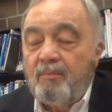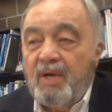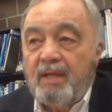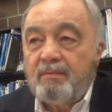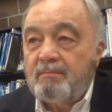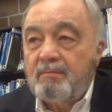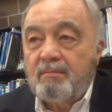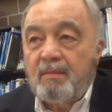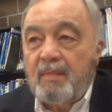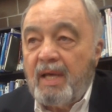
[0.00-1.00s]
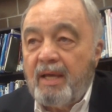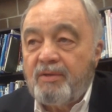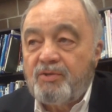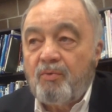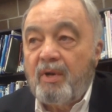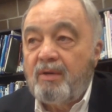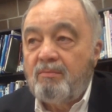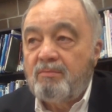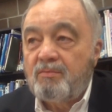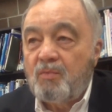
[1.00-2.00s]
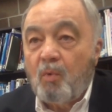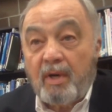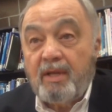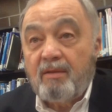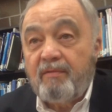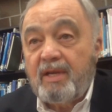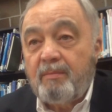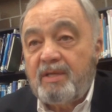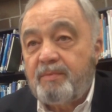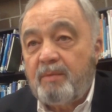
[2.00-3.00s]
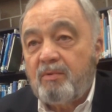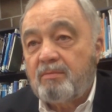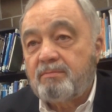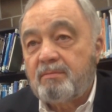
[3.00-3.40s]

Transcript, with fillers: but I enjoyed working with the Vietnamese people.